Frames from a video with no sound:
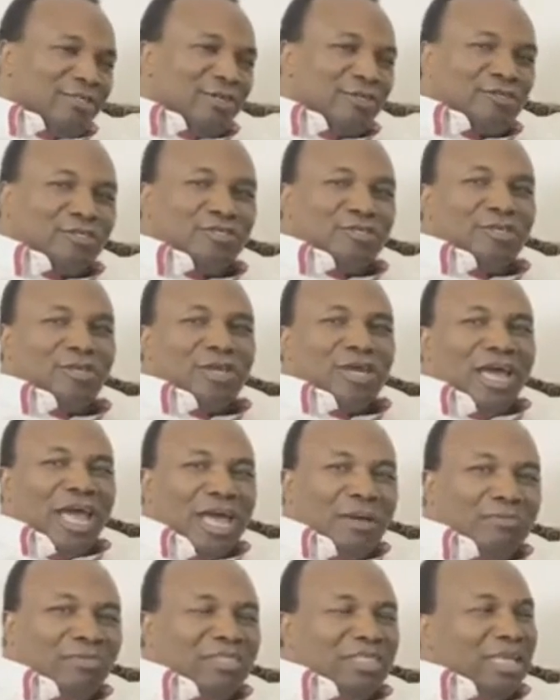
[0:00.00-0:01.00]
Just
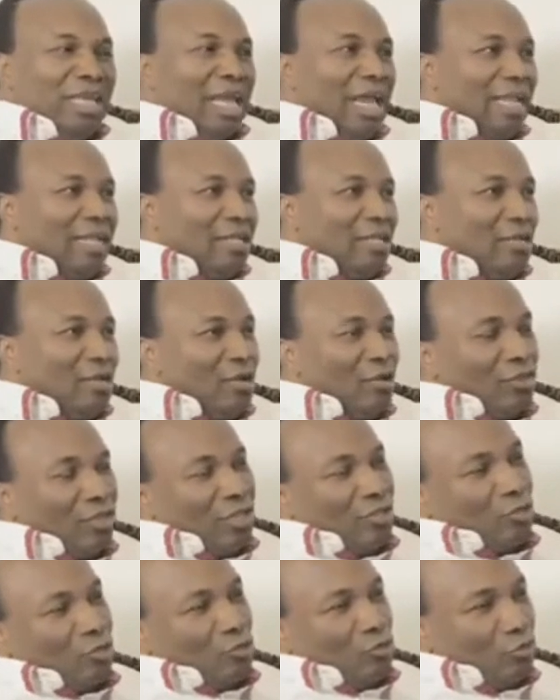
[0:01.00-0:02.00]
empty head,
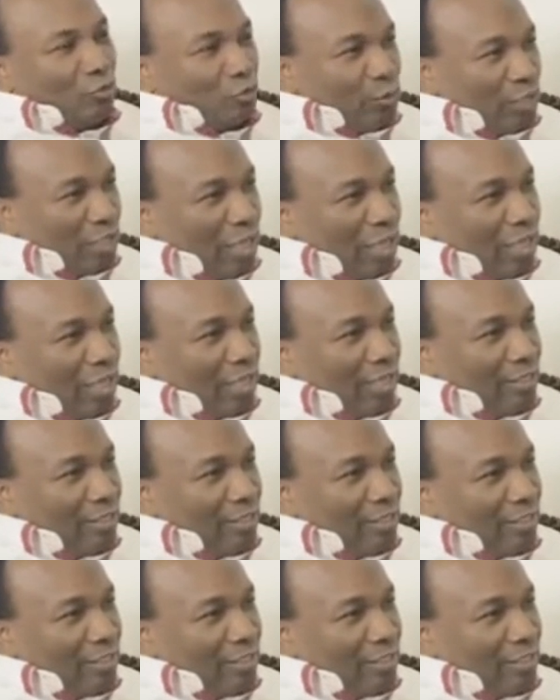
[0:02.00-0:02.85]
nothing to do with their head.